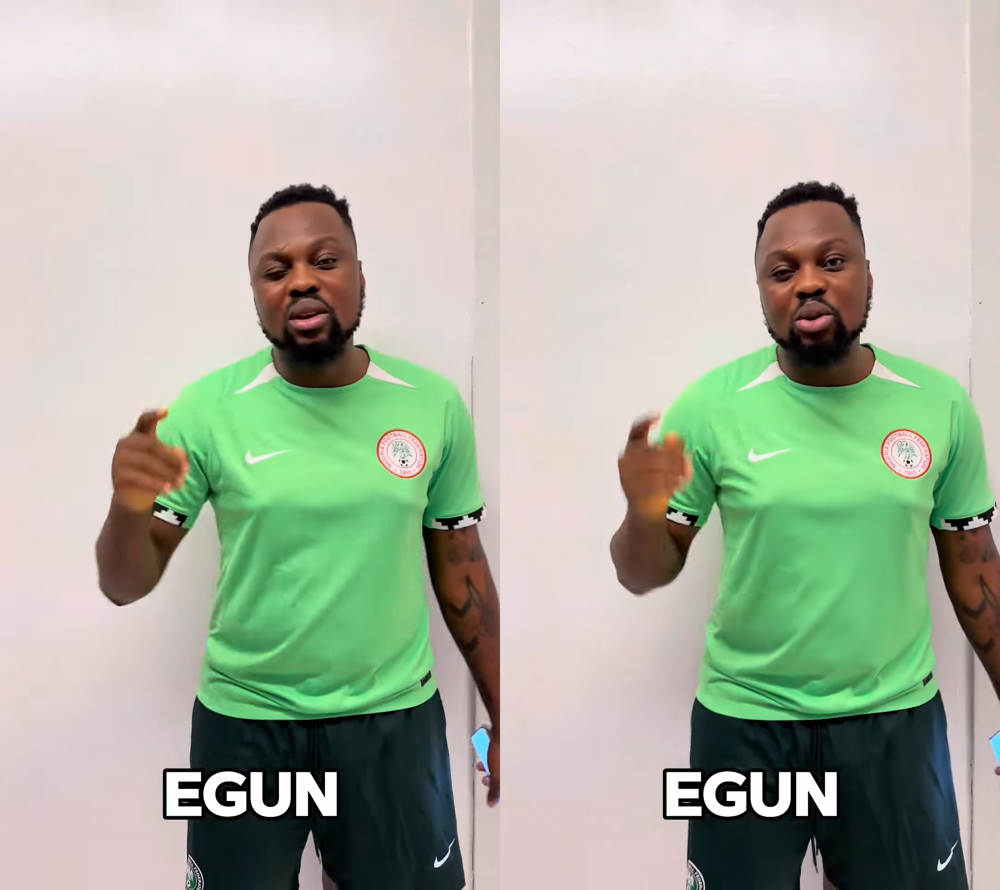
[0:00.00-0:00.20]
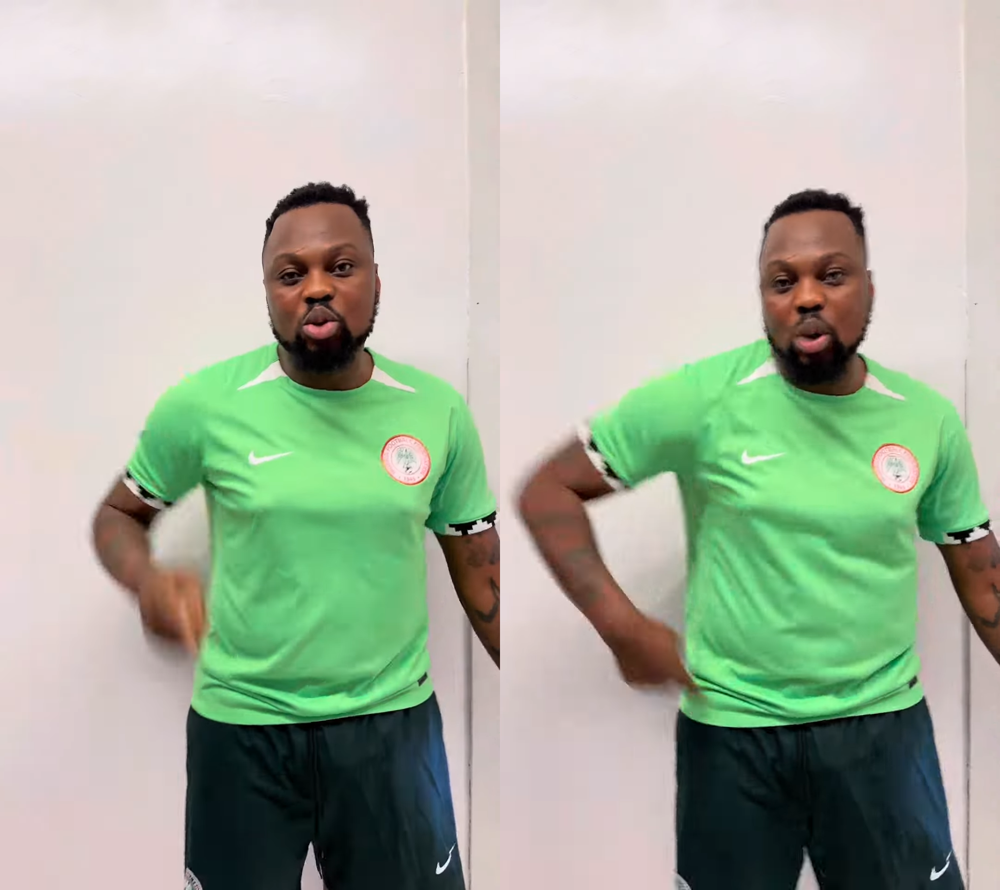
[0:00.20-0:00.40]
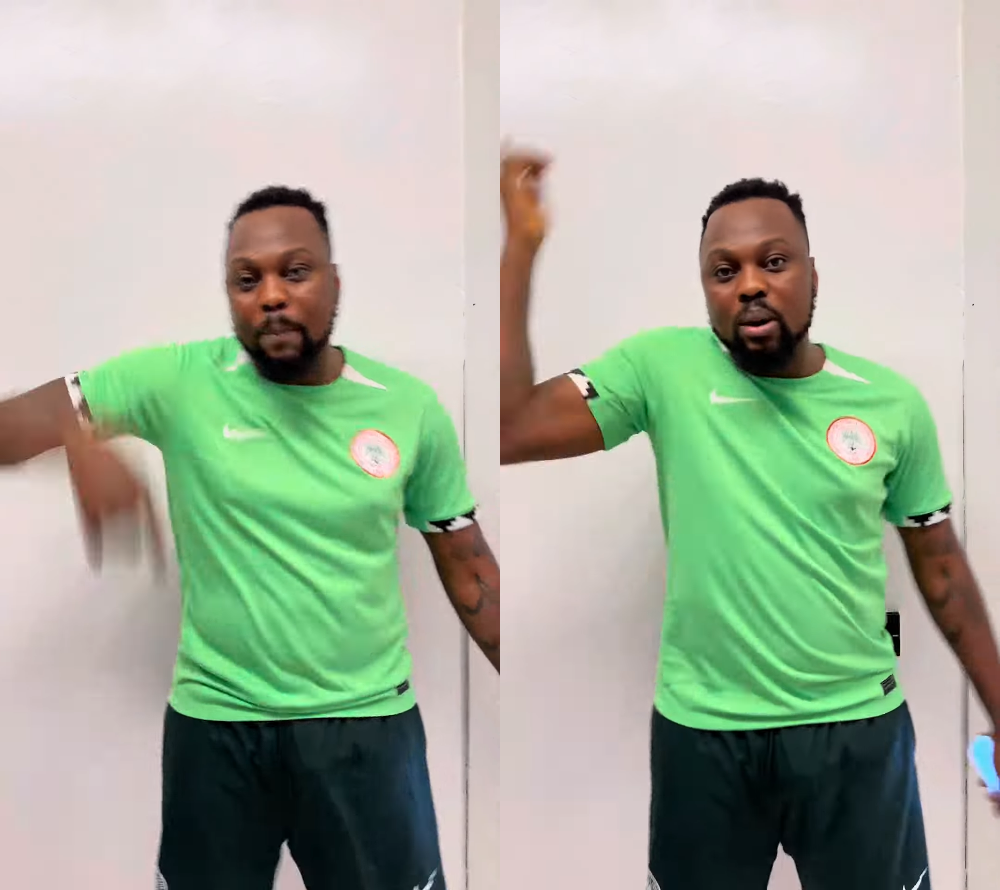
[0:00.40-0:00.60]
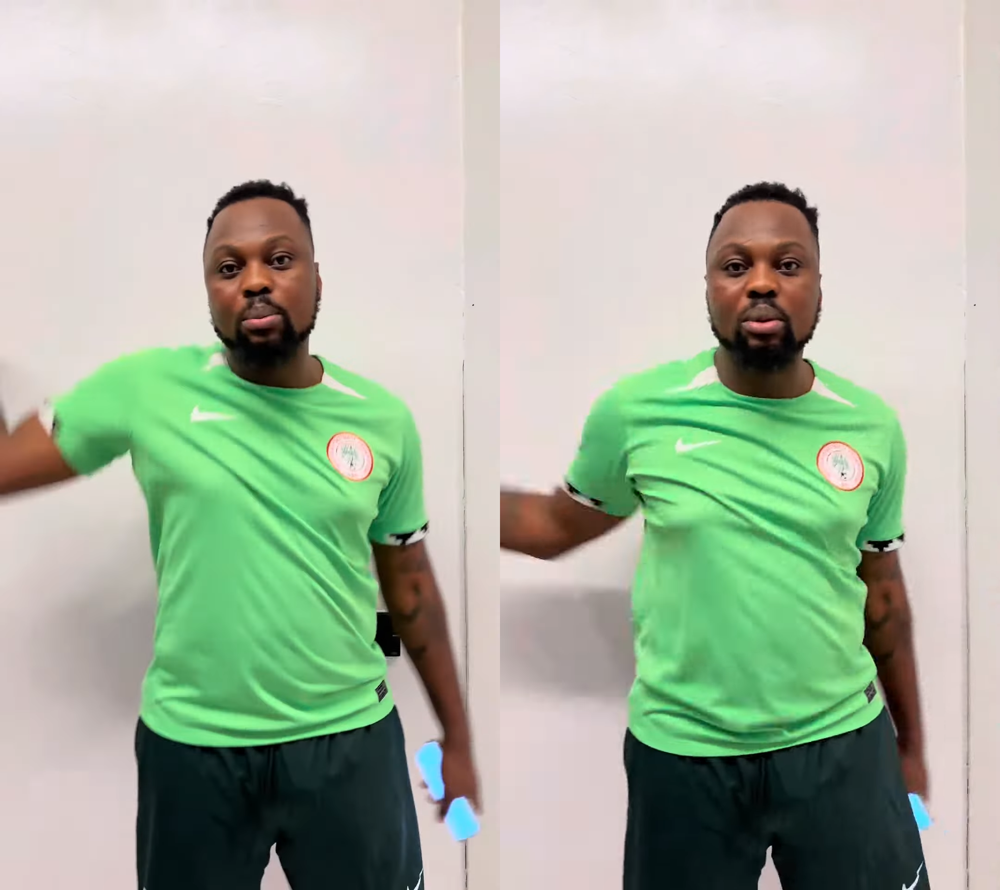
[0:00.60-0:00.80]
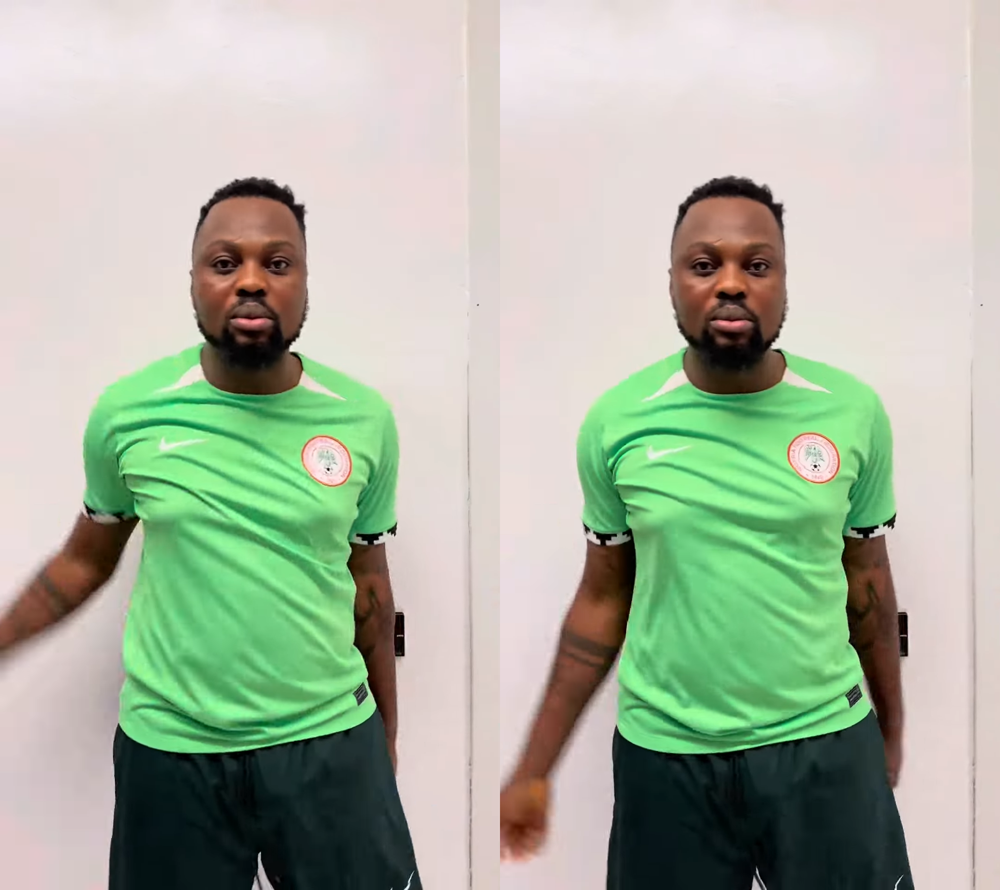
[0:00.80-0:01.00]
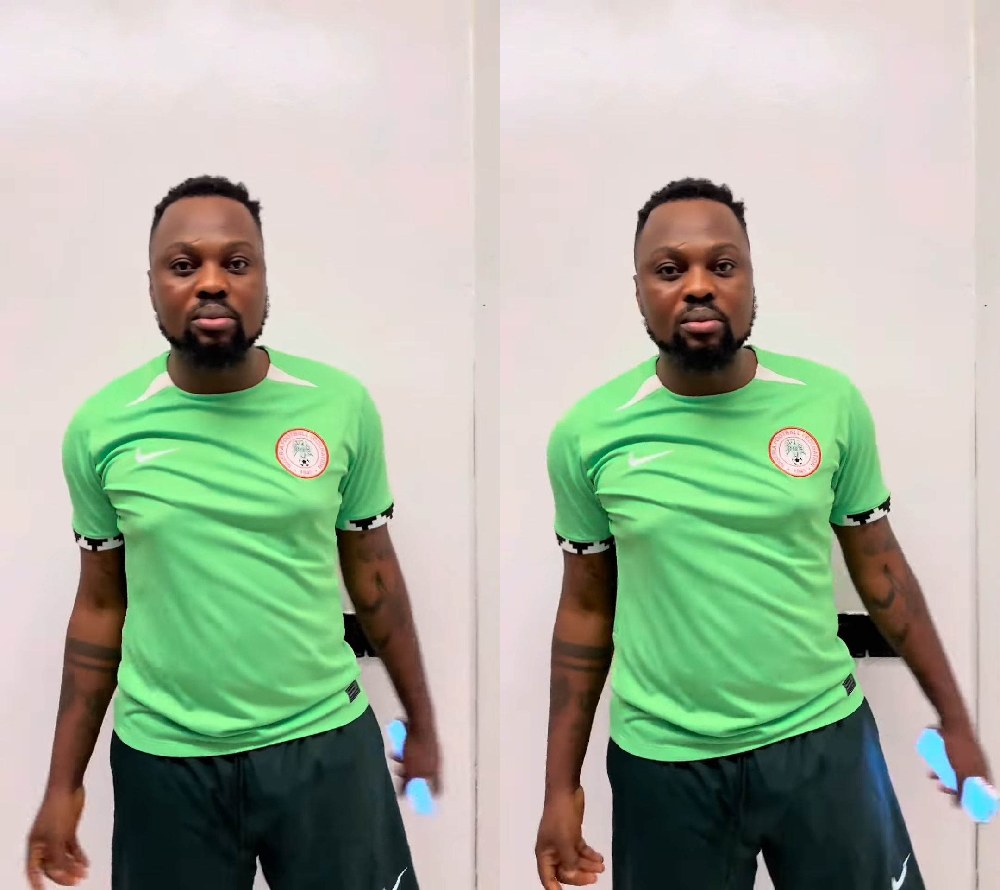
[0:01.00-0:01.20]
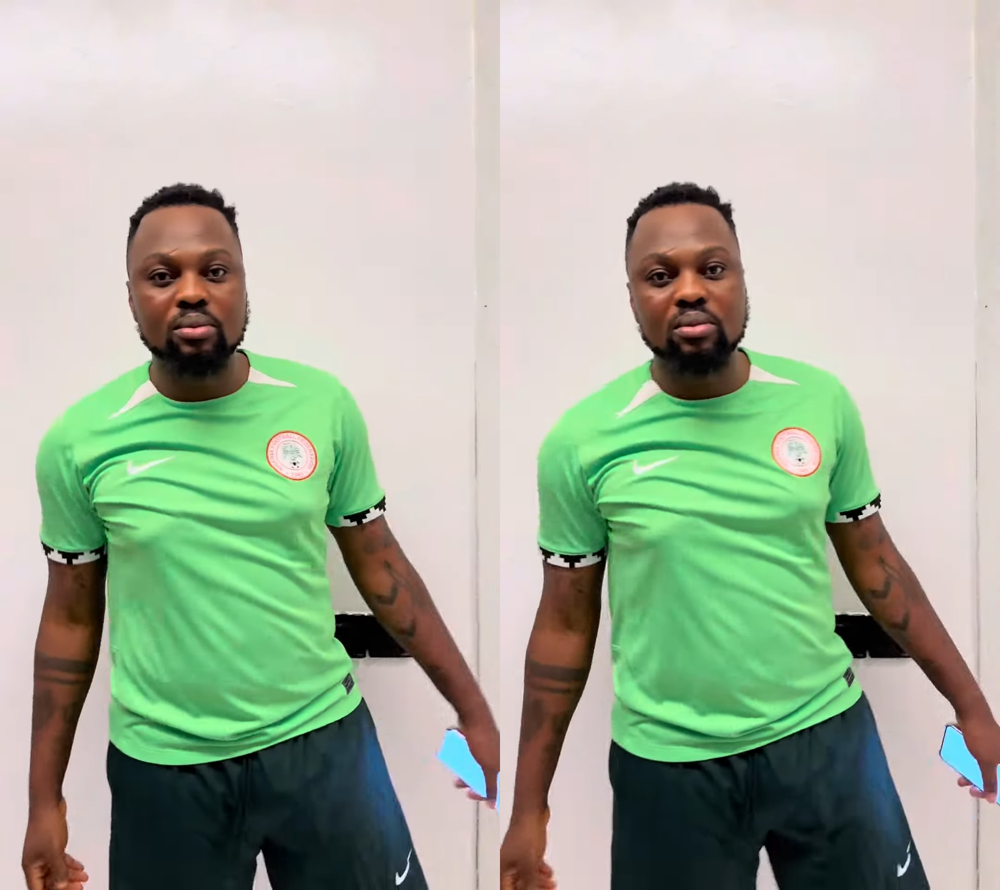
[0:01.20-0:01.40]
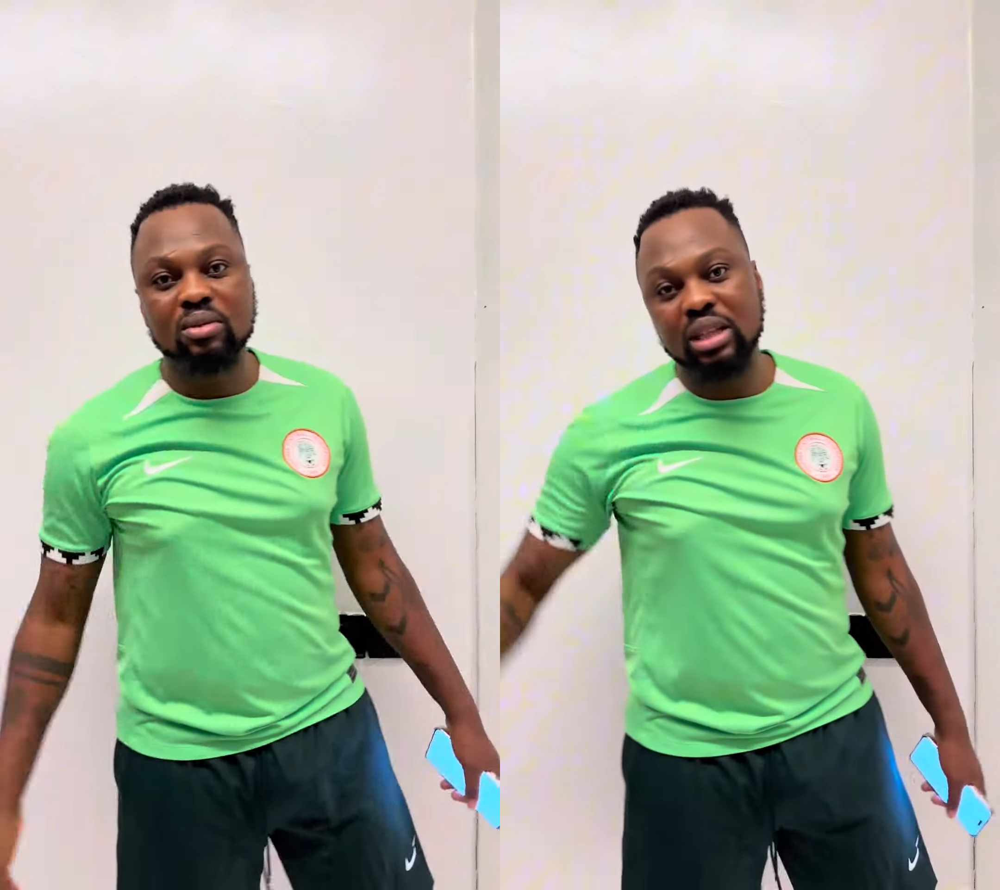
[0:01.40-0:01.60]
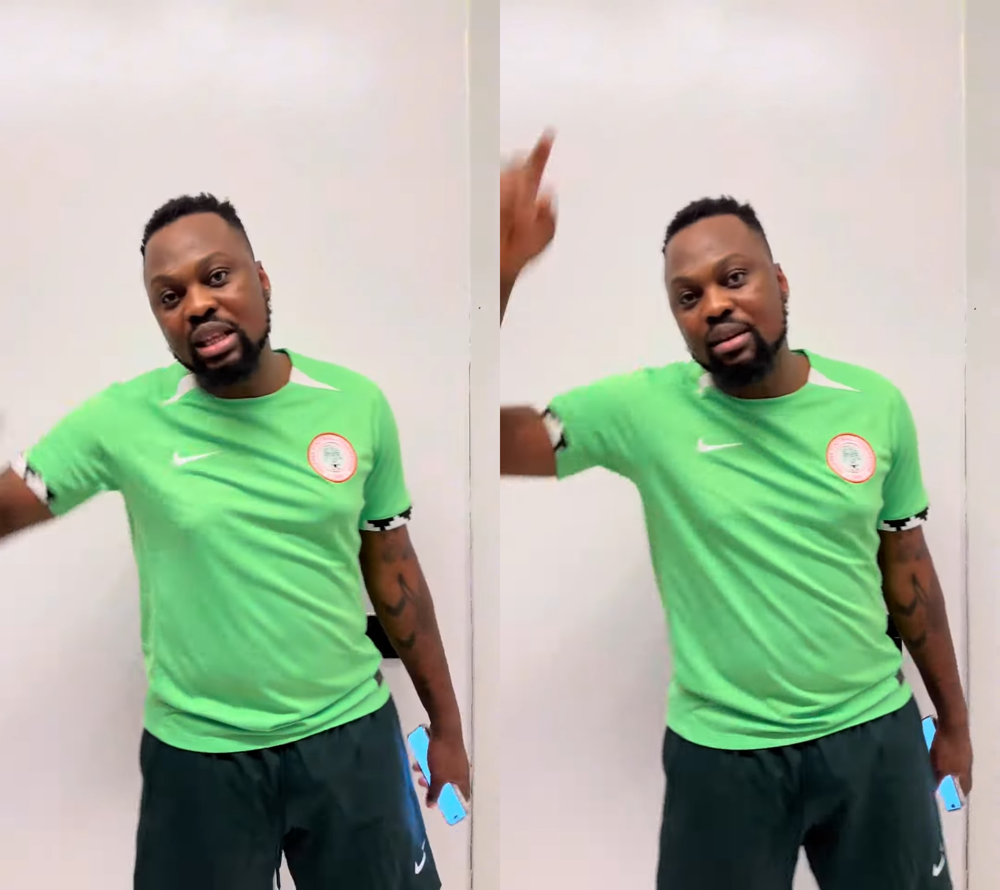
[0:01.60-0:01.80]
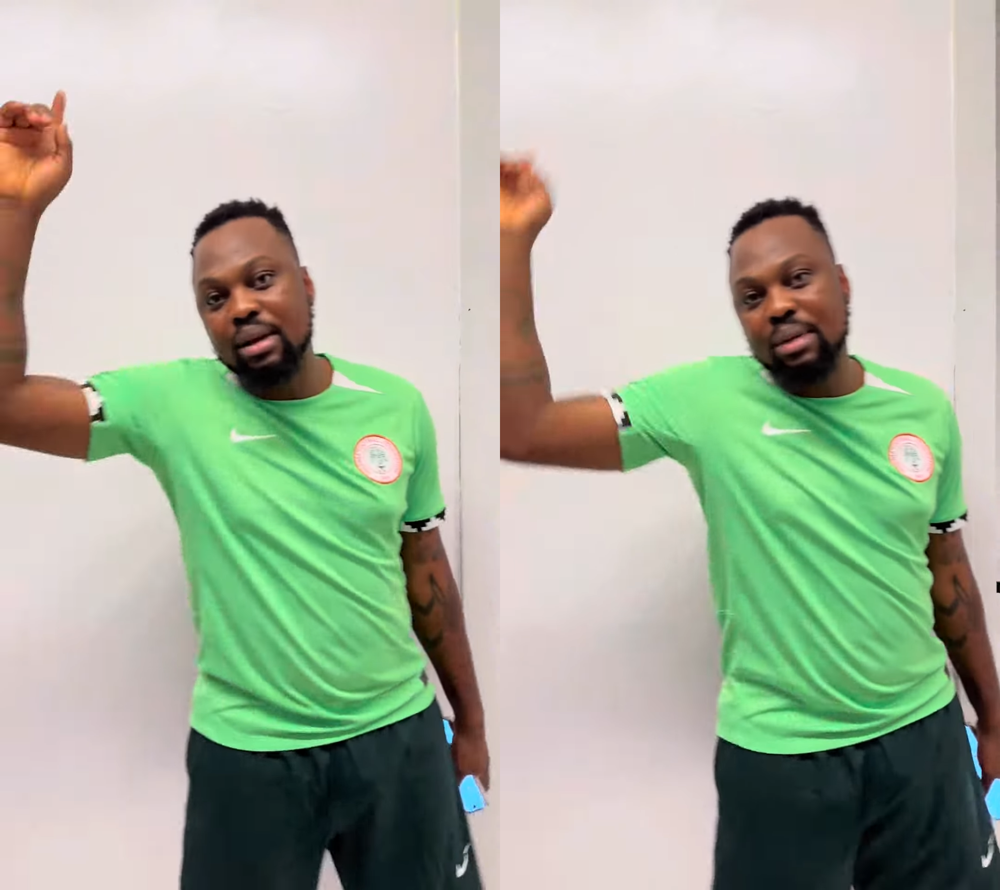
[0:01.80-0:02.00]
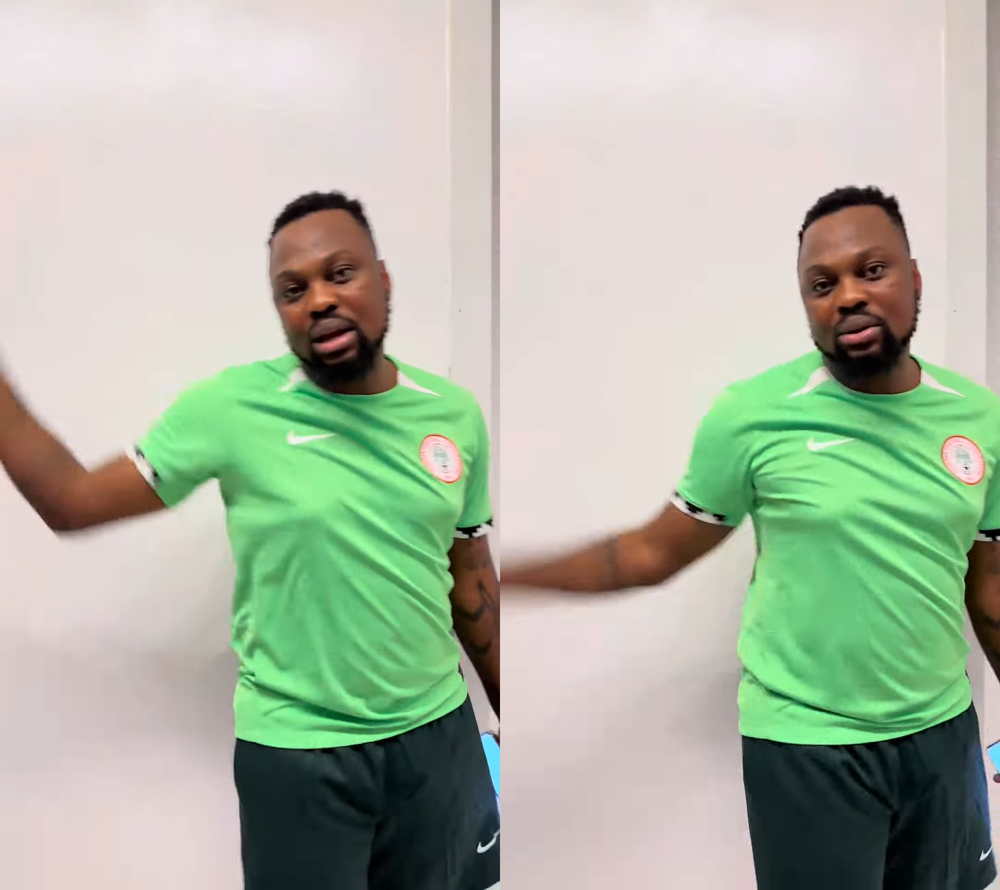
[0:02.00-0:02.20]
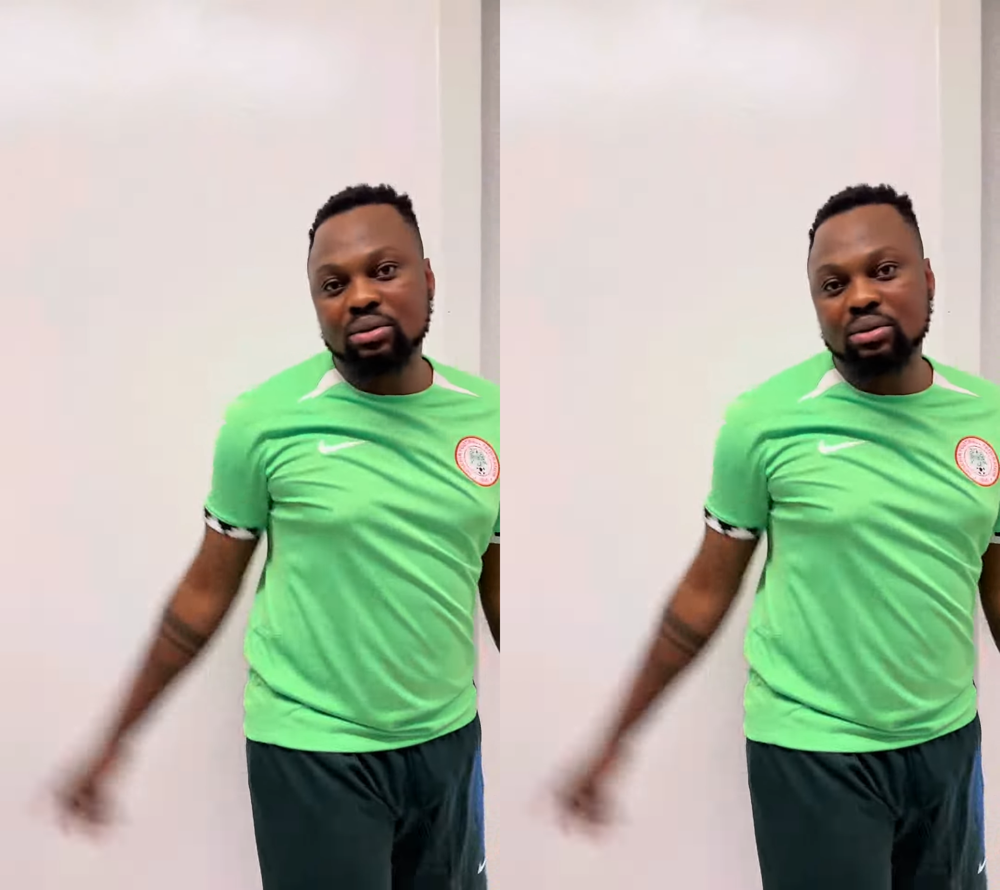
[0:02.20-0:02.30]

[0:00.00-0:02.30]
Swipe up the link in my bio.